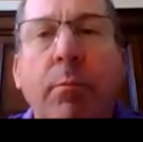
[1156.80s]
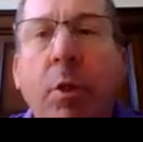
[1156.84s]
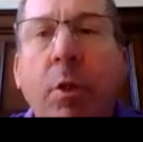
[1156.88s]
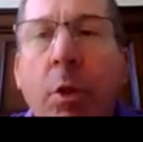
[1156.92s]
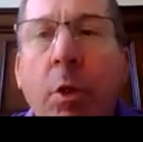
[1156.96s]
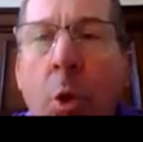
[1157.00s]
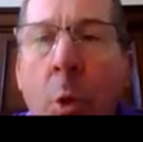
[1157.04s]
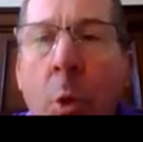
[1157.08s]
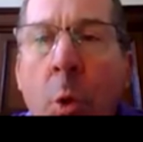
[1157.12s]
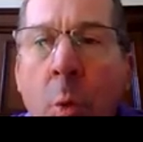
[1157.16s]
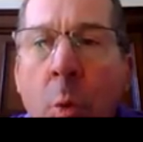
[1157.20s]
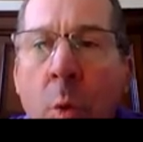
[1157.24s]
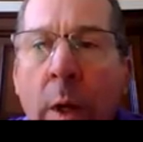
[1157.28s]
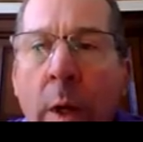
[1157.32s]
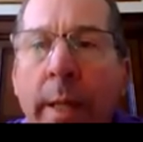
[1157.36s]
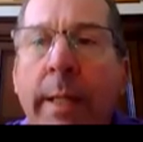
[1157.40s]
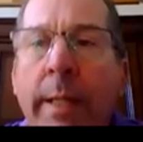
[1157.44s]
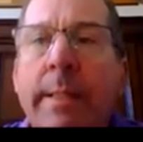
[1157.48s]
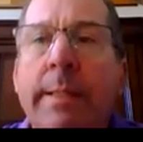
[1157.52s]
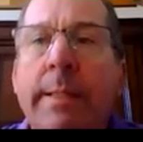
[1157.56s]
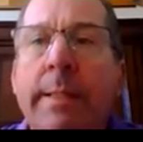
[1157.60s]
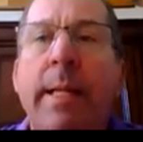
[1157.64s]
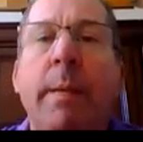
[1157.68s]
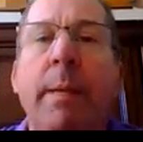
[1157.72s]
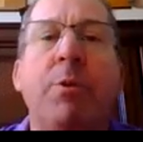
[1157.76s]
One
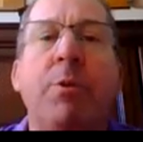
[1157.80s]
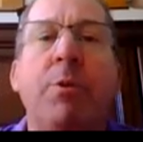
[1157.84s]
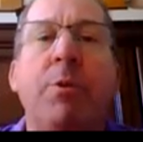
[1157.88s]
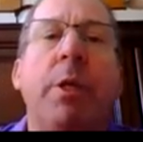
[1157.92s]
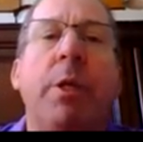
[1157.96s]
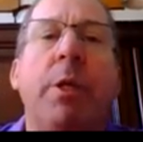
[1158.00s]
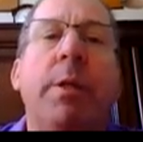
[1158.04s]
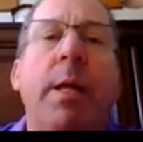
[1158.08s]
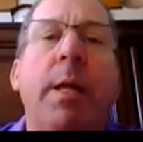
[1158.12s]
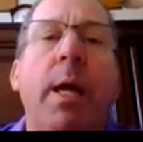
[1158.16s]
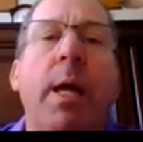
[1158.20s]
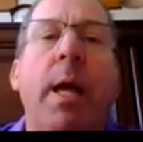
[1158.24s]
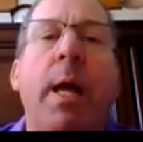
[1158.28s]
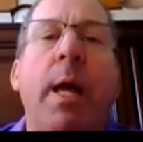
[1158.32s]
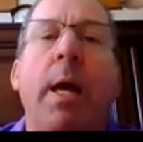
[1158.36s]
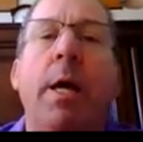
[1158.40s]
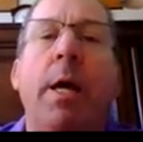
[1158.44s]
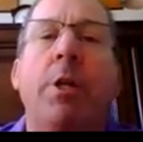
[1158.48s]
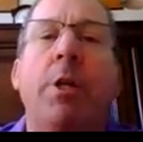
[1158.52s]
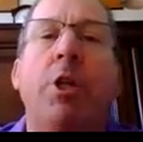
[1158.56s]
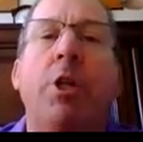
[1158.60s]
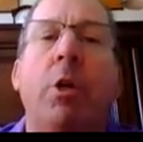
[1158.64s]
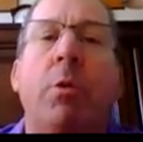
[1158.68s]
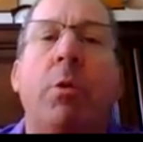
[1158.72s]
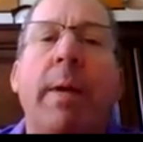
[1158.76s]
exception,
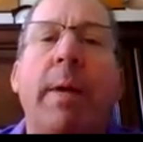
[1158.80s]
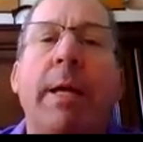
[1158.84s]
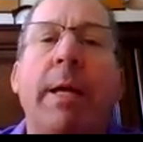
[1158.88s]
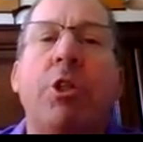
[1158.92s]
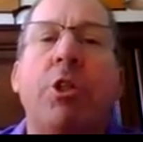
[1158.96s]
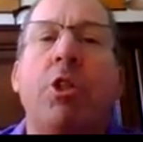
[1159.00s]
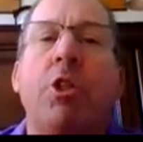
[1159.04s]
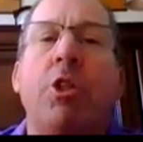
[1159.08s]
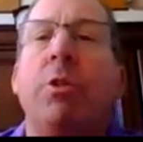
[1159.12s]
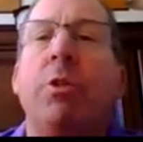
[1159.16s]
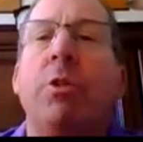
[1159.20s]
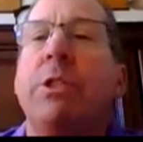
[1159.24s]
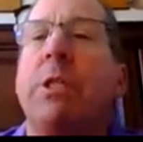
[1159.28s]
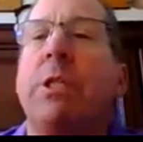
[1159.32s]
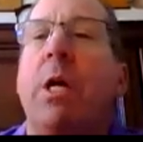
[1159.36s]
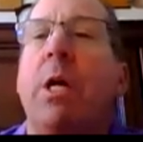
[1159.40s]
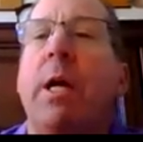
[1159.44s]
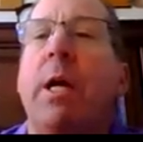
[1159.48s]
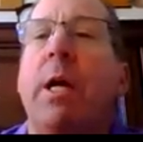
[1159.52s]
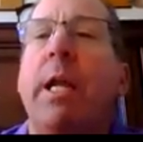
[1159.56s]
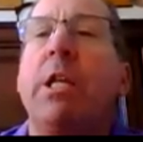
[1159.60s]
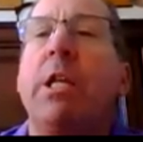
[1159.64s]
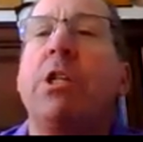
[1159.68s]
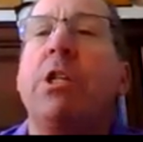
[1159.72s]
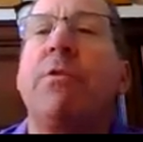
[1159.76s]
directional
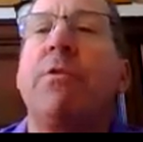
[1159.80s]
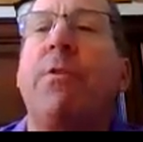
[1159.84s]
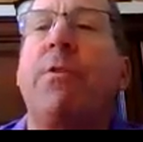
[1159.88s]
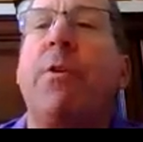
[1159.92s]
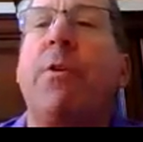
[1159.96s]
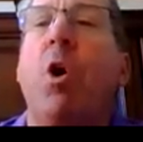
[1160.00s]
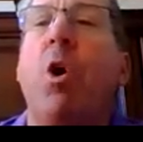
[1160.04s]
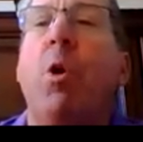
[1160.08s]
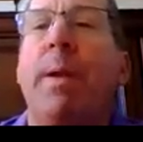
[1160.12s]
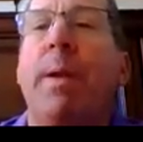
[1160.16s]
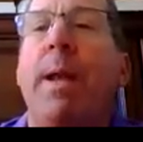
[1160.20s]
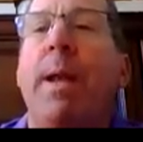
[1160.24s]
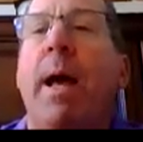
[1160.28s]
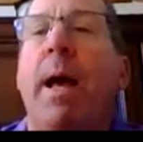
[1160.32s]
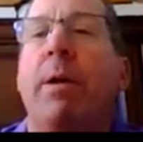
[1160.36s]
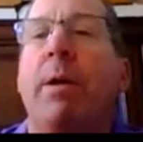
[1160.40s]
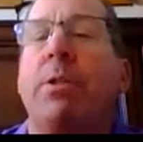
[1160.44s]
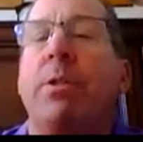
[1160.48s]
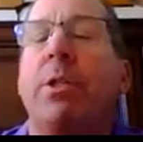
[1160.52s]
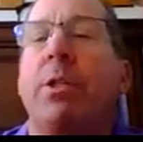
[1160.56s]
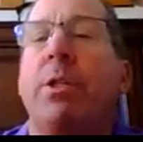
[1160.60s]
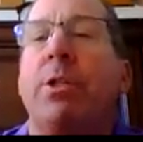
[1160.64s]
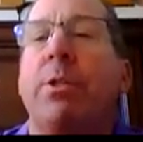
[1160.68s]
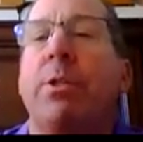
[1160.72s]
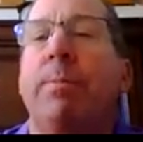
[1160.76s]
signs for open
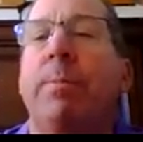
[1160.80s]
houses.